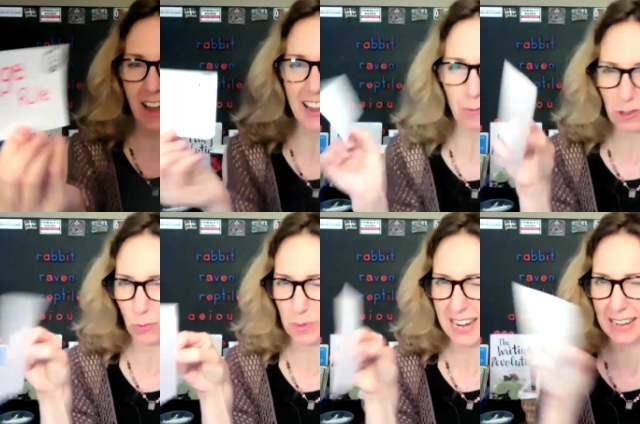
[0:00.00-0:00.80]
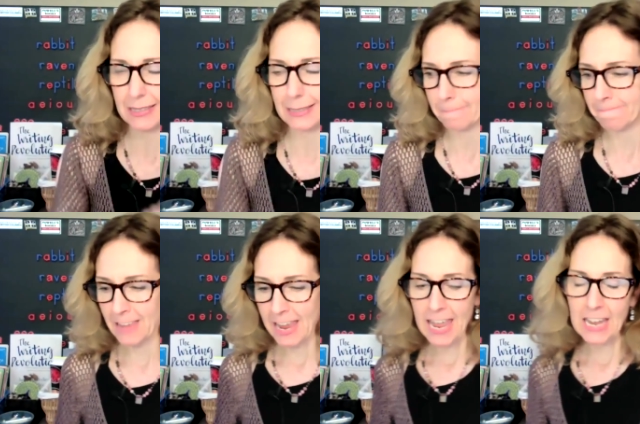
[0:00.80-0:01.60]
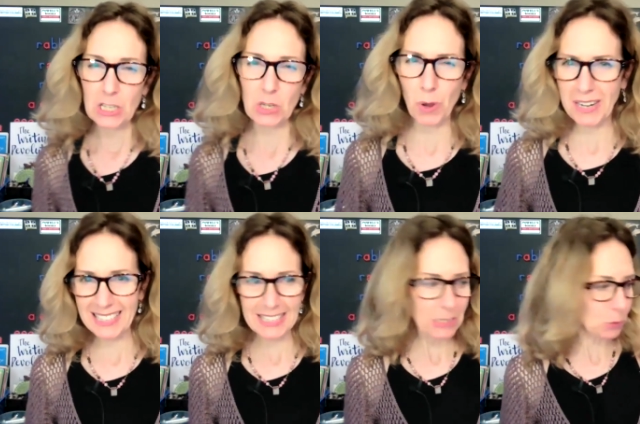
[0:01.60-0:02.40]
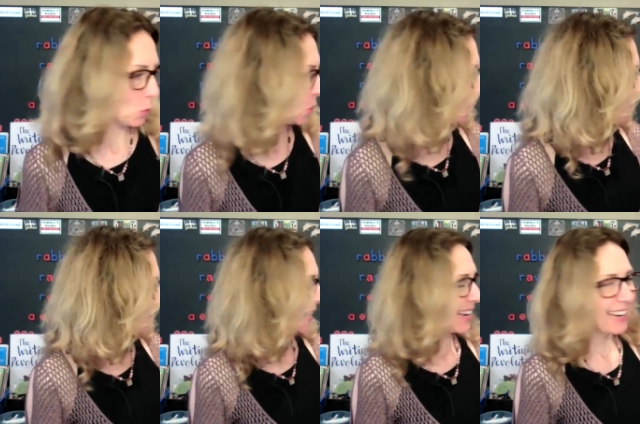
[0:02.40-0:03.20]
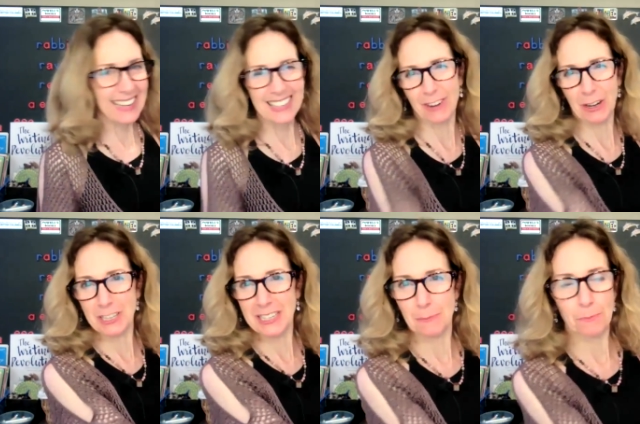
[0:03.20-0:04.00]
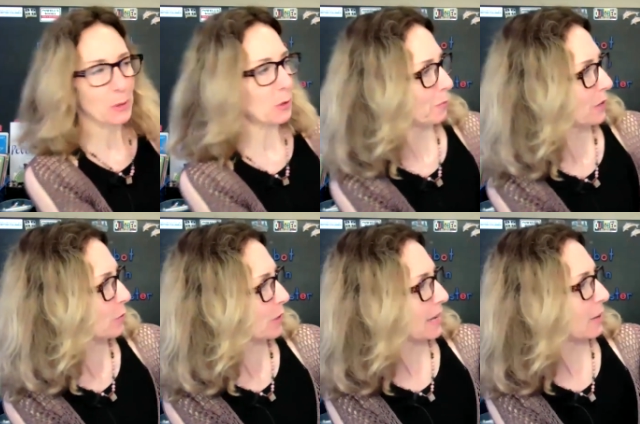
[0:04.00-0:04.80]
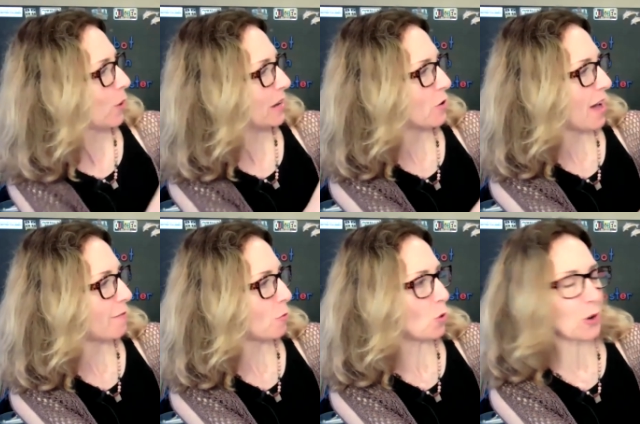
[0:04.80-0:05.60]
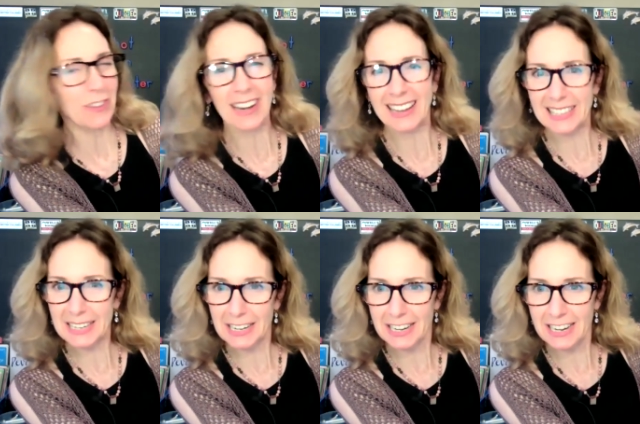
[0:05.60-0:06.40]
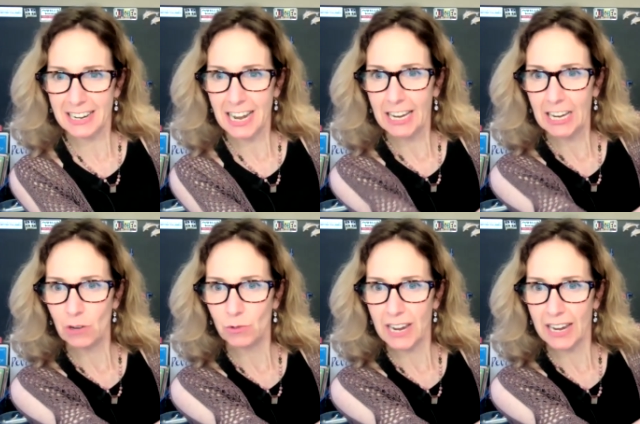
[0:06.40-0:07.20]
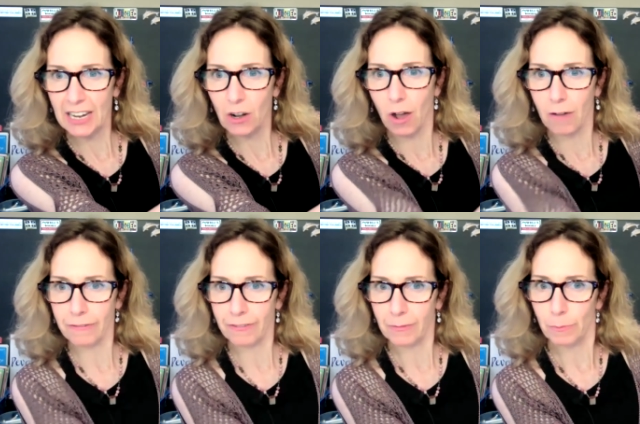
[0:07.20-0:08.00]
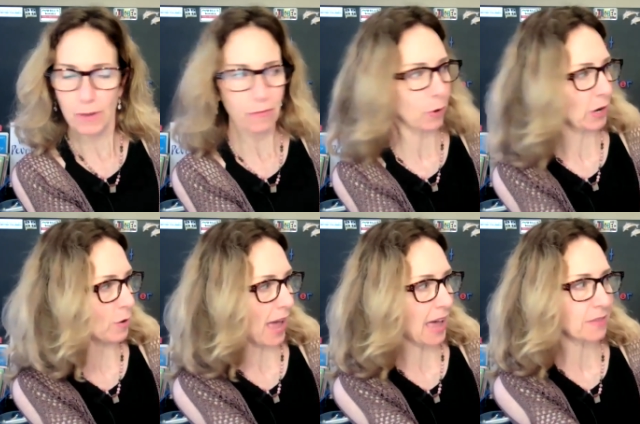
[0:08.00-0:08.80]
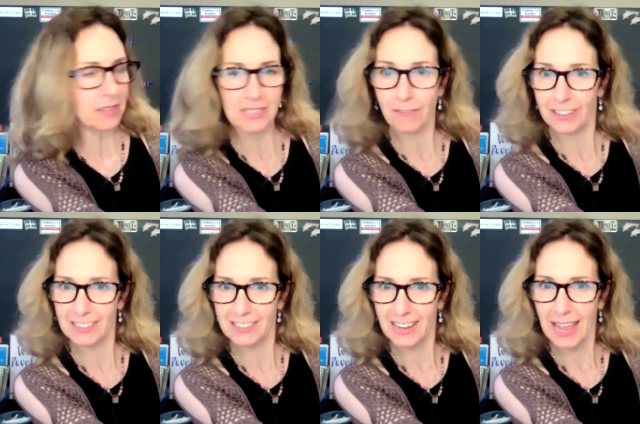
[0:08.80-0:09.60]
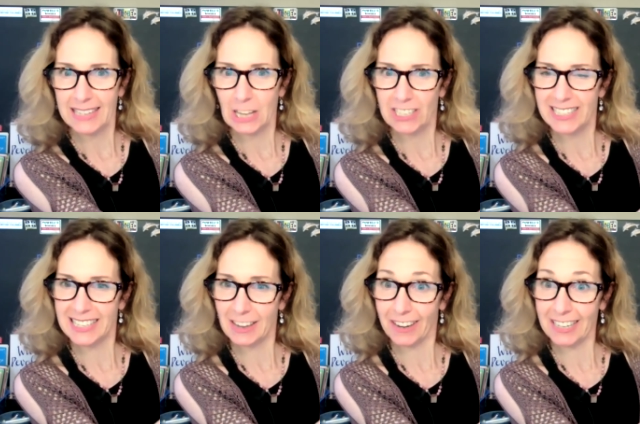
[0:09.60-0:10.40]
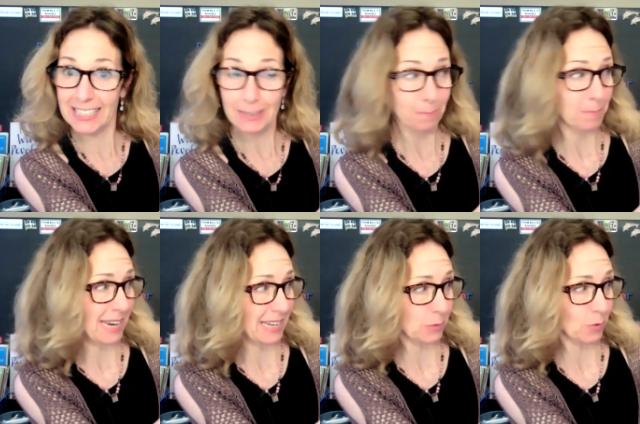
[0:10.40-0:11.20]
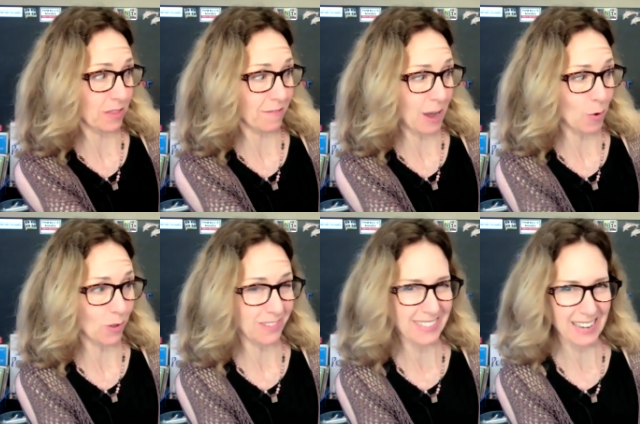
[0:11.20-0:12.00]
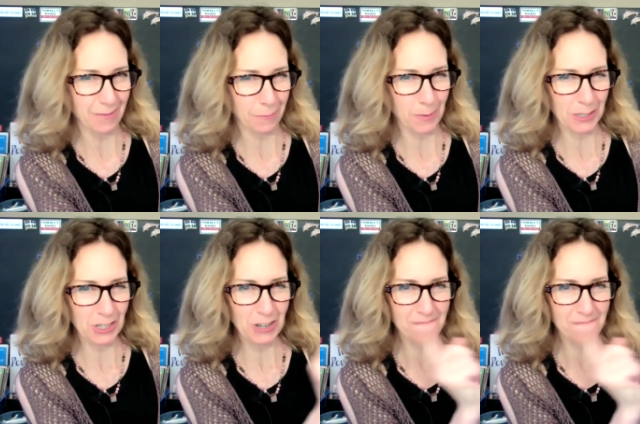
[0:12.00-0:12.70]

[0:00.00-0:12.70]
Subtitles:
I, which will be next. So what is this rule? It's very simple. When you have a word that ends in an E, you take it off before you add the suffix, as long as the suffix begins with a vowel. Sound familiar?